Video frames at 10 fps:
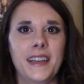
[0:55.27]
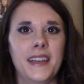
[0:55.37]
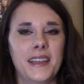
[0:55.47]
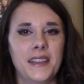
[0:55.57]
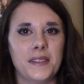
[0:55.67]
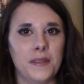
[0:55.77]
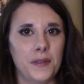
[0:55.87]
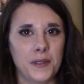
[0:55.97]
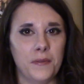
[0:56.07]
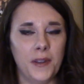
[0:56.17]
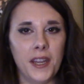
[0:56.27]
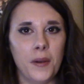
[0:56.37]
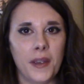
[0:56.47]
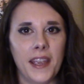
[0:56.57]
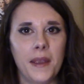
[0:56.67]
it was a
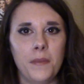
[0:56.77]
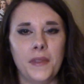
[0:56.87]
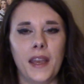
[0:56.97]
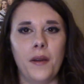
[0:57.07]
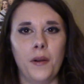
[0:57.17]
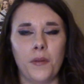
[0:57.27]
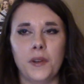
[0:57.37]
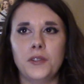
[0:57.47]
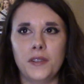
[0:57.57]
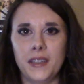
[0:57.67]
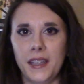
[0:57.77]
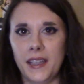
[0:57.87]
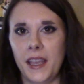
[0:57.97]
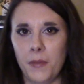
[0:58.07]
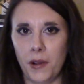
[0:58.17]
video game that
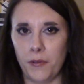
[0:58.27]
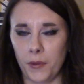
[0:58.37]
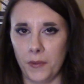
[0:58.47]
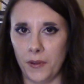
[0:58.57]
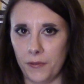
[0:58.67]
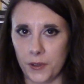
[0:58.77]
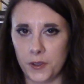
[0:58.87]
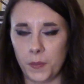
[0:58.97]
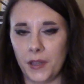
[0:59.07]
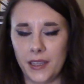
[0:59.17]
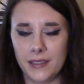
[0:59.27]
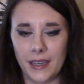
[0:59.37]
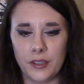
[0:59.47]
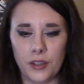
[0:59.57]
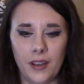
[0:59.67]
originally came out for the first
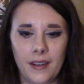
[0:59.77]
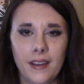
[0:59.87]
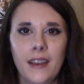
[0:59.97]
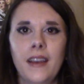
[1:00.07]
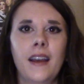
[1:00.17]
PlayStation.